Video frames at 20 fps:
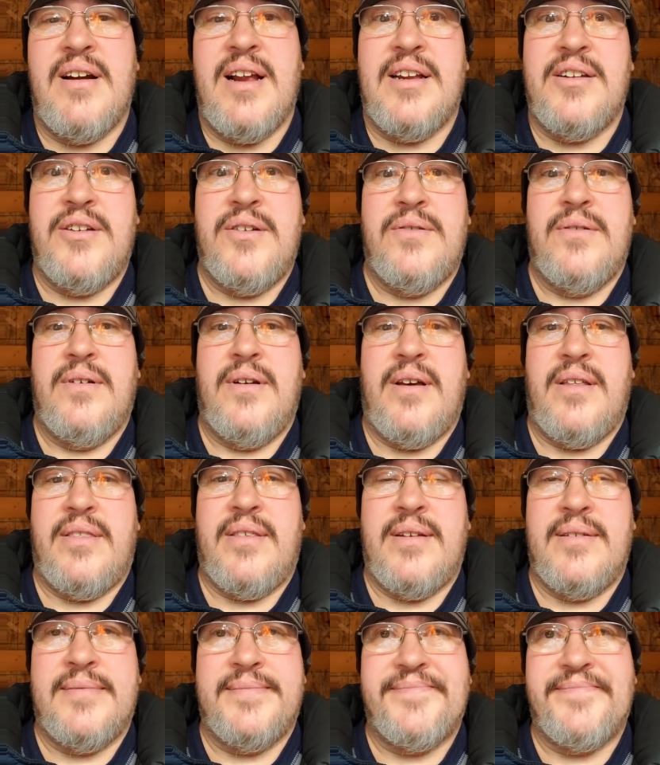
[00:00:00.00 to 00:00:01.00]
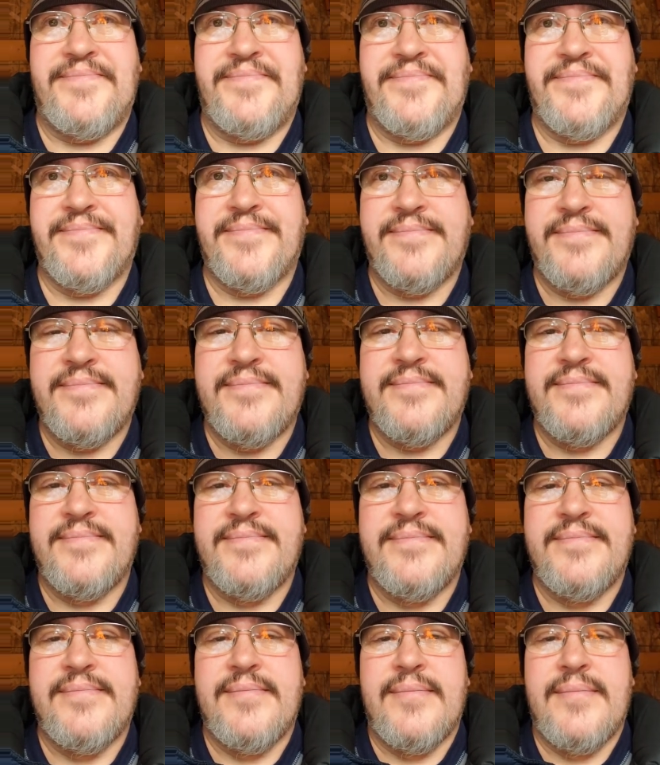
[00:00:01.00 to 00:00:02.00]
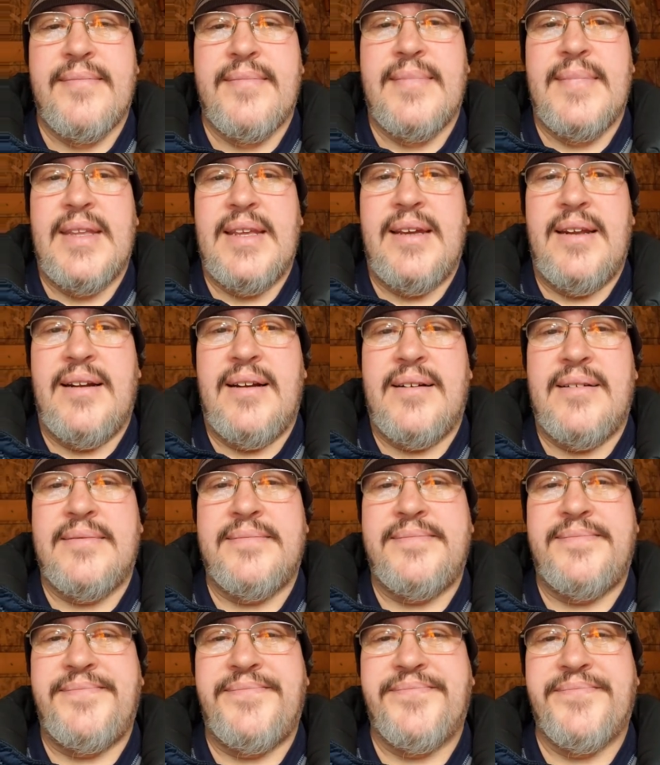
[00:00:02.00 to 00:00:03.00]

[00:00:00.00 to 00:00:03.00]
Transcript: not doing nothing. You know.